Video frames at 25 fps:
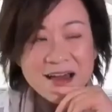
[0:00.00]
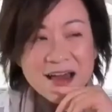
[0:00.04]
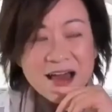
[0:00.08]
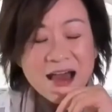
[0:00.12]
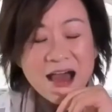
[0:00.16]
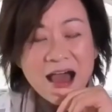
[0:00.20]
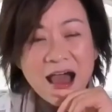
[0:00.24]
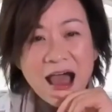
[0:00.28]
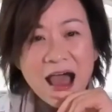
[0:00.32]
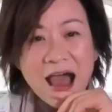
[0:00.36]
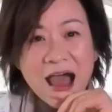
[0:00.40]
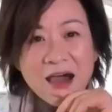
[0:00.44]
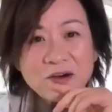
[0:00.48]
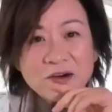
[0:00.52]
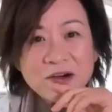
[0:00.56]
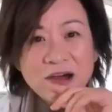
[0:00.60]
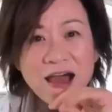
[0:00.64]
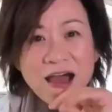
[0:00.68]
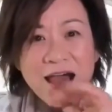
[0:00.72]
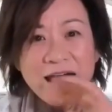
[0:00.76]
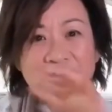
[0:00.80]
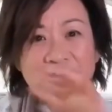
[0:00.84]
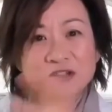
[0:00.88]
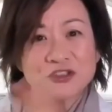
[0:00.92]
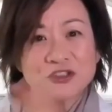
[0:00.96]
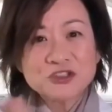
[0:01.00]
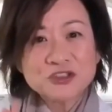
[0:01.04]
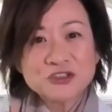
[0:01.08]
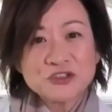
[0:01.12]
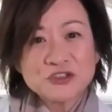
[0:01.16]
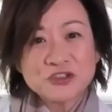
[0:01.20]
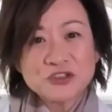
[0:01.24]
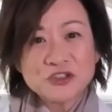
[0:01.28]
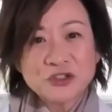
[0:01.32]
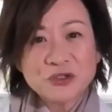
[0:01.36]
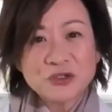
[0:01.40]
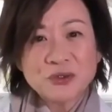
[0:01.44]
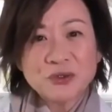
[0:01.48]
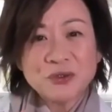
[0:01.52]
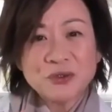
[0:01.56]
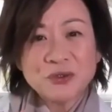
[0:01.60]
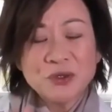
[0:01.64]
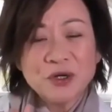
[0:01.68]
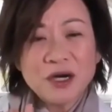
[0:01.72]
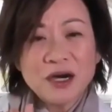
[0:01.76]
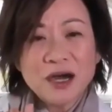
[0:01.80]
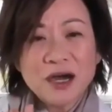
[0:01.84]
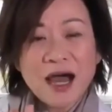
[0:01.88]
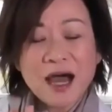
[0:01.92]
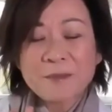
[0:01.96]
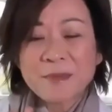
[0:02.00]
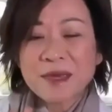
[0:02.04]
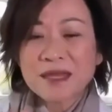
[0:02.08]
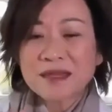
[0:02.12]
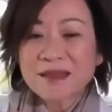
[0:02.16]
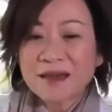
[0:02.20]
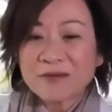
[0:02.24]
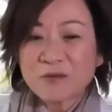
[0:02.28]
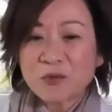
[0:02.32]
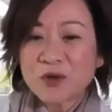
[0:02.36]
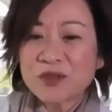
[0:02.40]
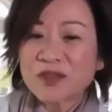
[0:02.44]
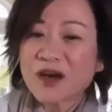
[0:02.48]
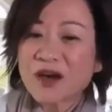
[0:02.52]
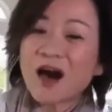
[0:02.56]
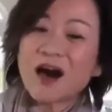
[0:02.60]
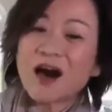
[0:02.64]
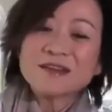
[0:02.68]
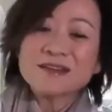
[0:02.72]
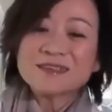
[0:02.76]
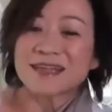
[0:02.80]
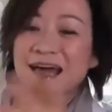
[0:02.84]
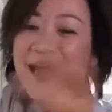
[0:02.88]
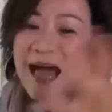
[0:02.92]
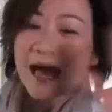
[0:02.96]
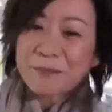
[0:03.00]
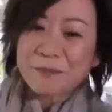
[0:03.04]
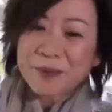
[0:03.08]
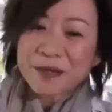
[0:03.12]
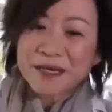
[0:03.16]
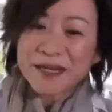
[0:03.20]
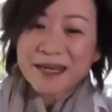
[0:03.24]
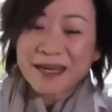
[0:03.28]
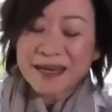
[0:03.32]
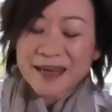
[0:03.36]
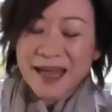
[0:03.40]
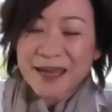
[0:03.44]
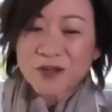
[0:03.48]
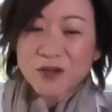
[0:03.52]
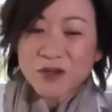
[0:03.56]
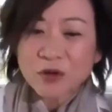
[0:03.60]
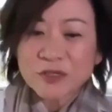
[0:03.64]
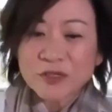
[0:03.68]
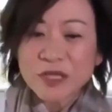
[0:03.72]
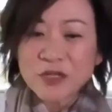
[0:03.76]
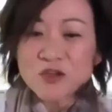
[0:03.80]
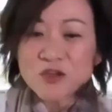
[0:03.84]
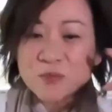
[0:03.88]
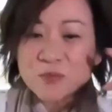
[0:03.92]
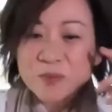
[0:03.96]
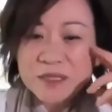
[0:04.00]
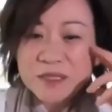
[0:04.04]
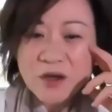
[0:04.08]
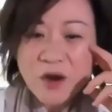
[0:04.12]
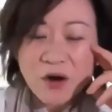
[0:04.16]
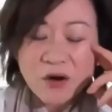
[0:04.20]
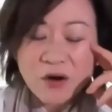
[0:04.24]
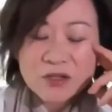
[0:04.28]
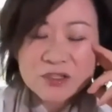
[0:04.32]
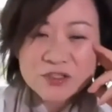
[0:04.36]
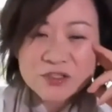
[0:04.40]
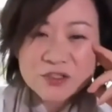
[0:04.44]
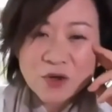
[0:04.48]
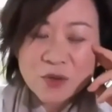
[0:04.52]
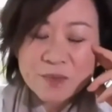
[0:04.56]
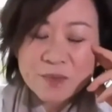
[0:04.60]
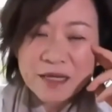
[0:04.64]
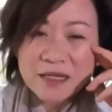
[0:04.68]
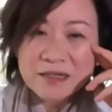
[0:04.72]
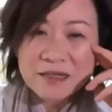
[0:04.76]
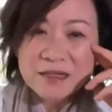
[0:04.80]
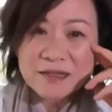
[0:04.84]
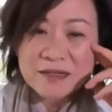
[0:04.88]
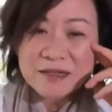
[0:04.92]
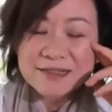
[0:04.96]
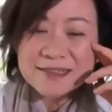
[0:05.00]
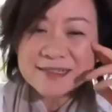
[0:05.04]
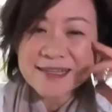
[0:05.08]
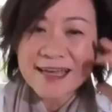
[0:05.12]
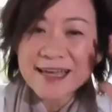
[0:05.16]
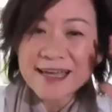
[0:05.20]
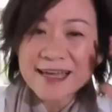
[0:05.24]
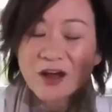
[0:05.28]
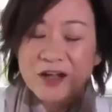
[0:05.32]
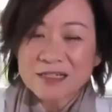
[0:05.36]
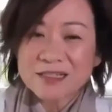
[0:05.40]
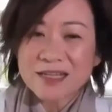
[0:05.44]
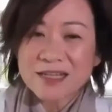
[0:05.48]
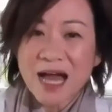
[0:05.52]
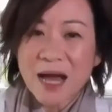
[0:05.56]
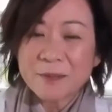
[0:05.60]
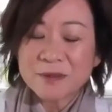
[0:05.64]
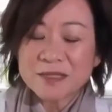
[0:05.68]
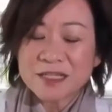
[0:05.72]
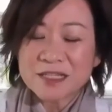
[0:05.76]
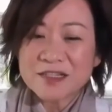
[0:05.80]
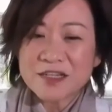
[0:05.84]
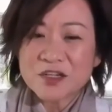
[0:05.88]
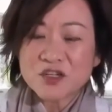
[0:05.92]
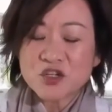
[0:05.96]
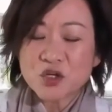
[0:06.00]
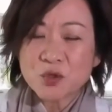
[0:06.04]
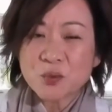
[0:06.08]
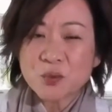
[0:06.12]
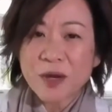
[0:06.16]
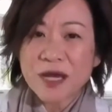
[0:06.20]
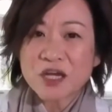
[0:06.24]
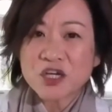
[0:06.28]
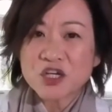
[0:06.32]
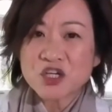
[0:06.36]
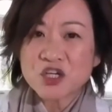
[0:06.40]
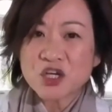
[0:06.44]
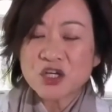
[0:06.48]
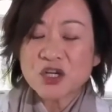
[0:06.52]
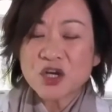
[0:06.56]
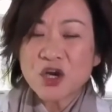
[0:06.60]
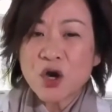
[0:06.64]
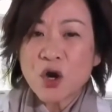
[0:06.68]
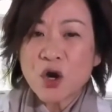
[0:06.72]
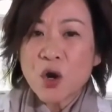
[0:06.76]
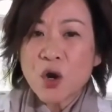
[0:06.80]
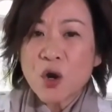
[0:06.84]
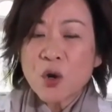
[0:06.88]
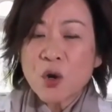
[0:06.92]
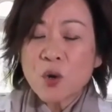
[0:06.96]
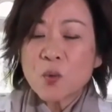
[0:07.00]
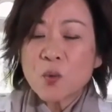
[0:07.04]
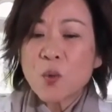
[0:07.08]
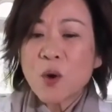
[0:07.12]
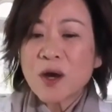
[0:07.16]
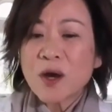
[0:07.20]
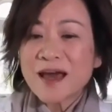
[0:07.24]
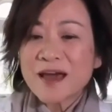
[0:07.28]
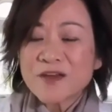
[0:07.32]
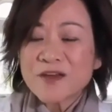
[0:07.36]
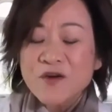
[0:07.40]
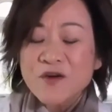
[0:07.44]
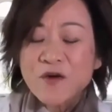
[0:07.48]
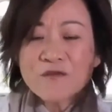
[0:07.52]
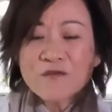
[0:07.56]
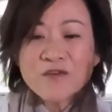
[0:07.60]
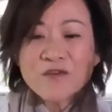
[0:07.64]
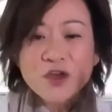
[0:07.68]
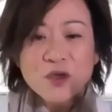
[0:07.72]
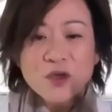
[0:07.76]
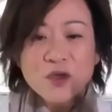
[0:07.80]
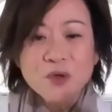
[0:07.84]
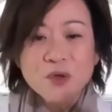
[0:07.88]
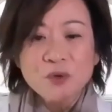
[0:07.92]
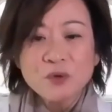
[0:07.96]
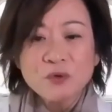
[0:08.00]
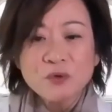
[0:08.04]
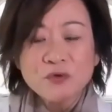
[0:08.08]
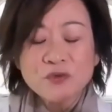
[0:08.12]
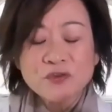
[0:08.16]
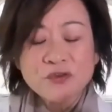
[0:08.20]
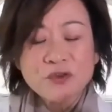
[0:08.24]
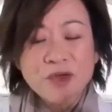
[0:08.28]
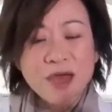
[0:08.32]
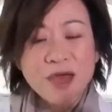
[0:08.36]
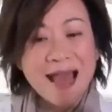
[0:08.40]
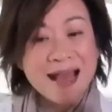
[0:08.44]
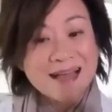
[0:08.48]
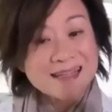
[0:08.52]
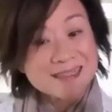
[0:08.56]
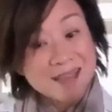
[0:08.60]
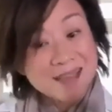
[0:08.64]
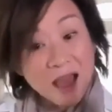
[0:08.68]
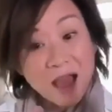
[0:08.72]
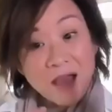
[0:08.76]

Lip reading: how do you, with all this happening, and I know that you've been staying on top of the situation, what are your views as